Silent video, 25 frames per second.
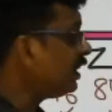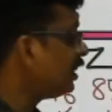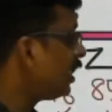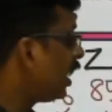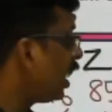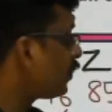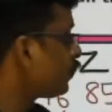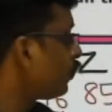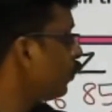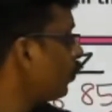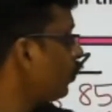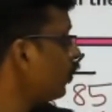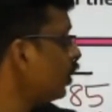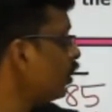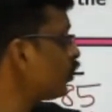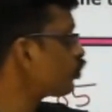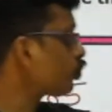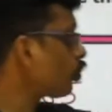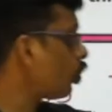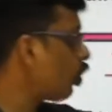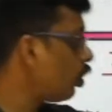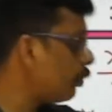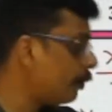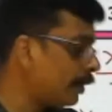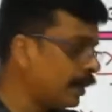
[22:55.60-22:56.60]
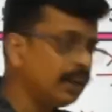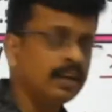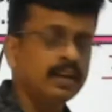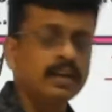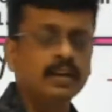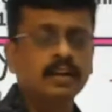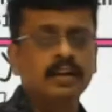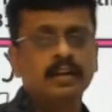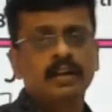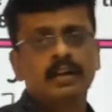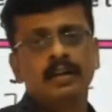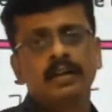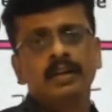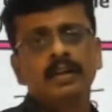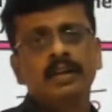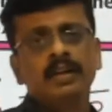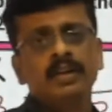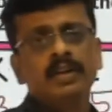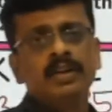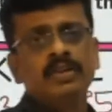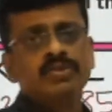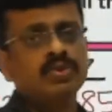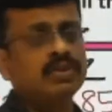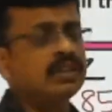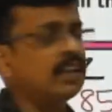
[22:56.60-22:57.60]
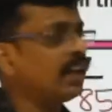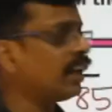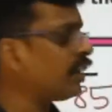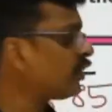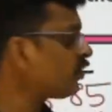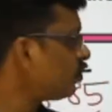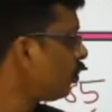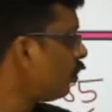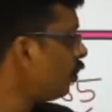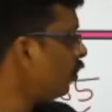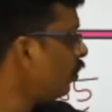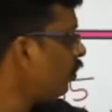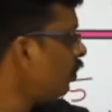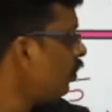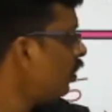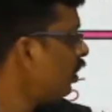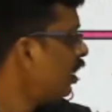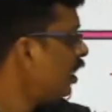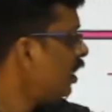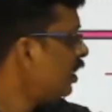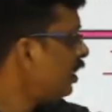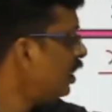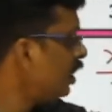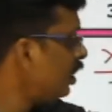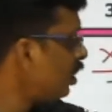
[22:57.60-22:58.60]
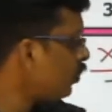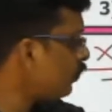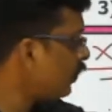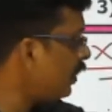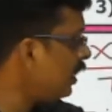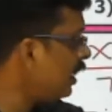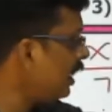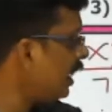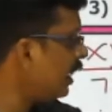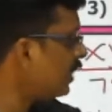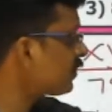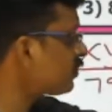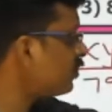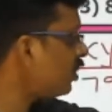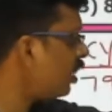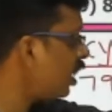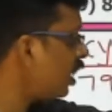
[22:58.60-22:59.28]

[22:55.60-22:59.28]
that 4 is common. So there is no need of any extra